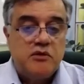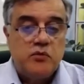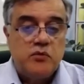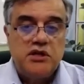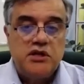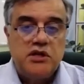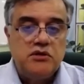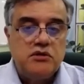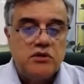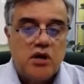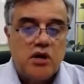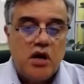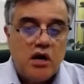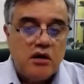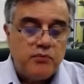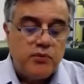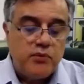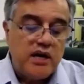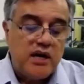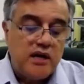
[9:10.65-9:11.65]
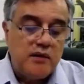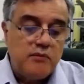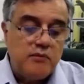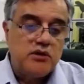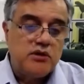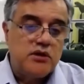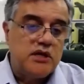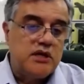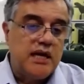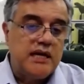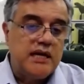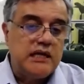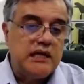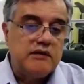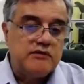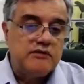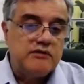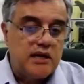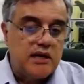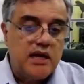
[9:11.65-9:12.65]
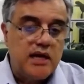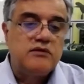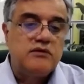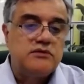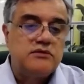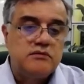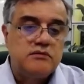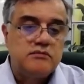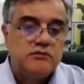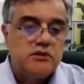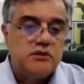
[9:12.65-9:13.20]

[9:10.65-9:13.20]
whether you're on-prem, you're in any of the clouds,